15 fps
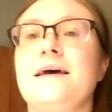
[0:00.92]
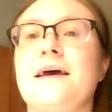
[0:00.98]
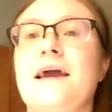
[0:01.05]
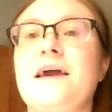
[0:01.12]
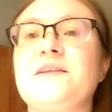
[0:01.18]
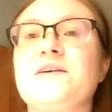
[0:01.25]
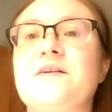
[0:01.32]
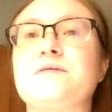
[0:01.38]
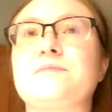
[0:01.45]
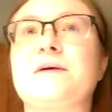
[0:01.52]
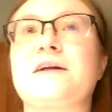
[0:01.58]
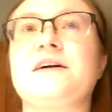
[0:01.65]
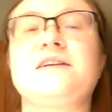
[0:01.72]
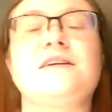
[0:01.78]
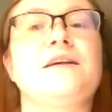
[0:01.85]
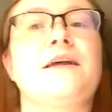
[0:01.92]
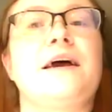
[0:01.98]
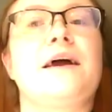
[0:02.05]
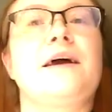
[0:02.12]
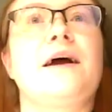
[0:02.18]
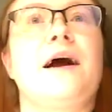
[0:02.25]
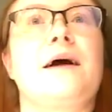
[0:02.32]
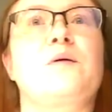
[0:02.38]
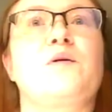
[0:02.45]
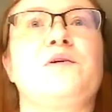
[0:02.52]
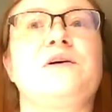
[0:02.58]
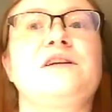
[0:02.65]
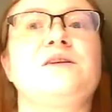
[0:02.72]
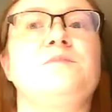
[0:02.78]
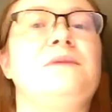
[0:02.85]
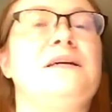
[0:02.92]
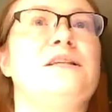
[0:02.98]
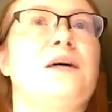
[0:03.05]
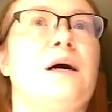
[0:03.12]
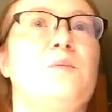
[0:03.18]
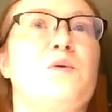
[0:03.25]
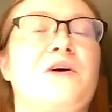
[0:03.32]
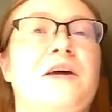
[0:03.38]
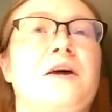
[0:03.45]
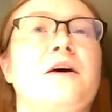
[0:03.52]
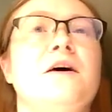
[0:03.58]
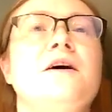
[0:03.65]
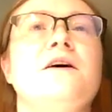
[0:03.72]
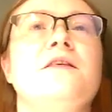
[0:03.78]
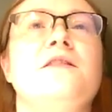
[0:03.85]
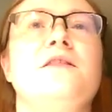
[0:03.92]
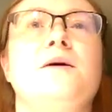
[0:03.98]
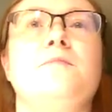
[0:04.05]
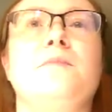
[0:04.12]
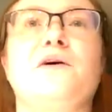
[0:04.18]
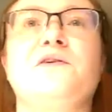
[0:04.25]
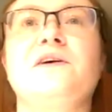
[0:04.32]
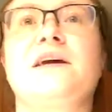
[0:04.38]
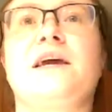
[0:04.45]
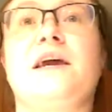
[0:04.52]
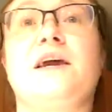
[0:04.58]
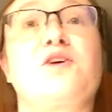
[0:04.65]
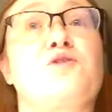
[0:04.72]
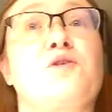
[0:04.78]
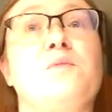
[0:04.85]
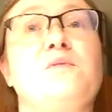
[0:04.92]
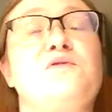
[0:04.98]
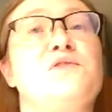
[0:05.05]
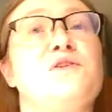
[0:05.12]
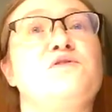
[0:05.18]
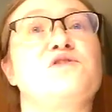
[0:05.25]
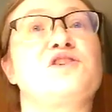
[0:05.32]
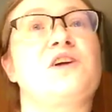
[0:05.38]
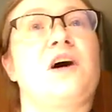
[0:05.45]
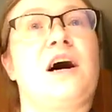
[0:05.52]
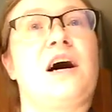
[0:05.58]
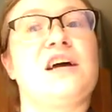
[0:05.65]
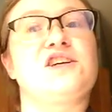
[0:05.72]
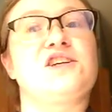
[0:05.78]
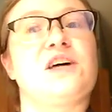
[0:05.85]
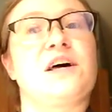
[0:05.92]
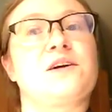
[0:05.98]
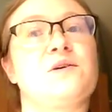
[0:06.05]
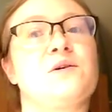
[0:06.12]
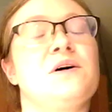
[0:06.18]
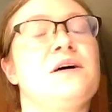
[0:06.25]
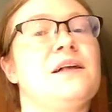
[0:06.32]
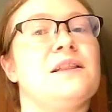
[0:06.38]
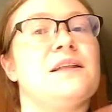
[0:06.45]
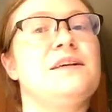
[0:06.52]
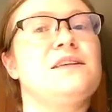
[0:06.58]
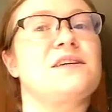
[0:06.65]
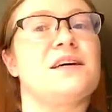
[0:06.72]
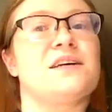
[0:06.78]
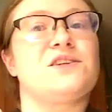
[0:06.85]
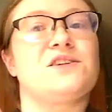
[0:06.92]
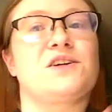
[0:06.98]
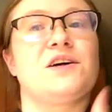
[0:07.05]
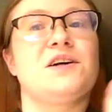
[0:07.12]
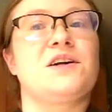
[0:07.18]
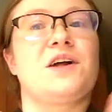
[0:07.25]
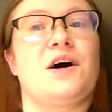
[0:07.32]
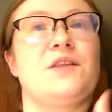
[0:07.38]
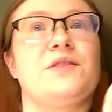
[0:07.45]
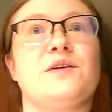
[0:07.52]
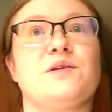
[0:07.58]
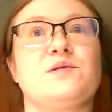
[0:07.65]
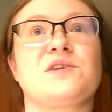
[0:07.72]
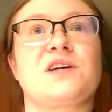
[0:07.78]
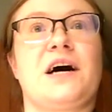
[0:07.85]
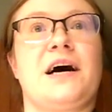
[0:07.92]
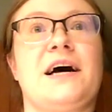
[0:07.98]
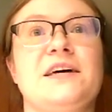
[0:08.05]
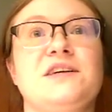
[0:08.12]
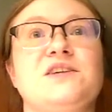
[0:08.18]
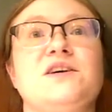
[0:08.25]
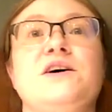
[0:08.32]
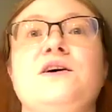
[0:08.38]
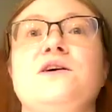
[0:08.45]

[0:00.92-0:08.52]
Hey there everybody, today I'm going to be demoing the Mary Kay Chromafusion eyeshadow. Let's get started on those eyes.